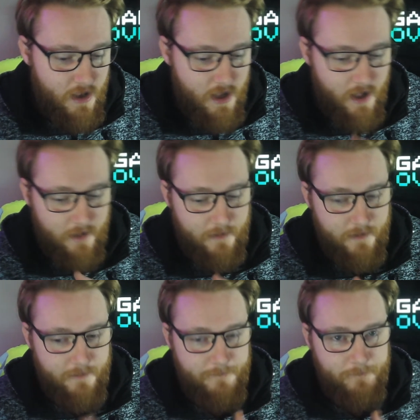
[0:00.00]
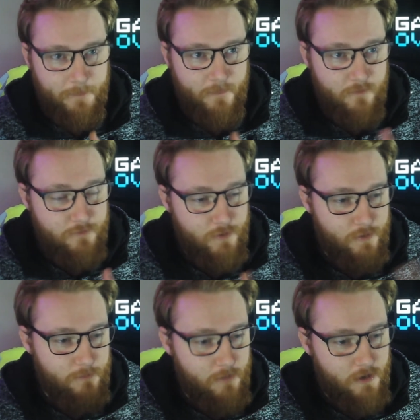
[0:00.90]
uh, from
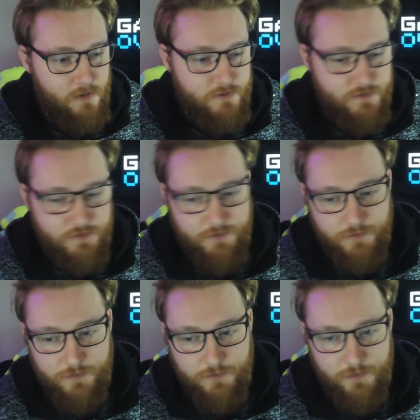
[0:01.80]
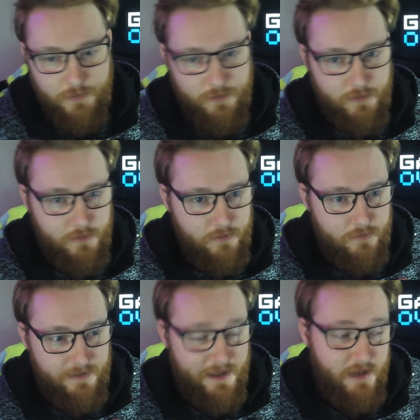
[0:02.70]
March to
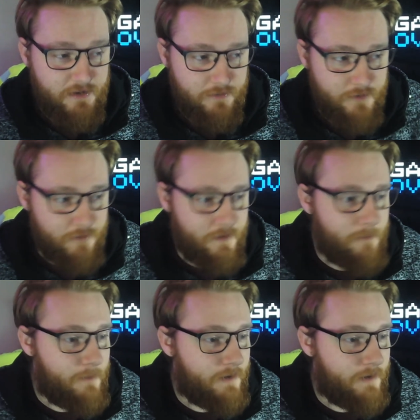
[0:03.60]
the end of November,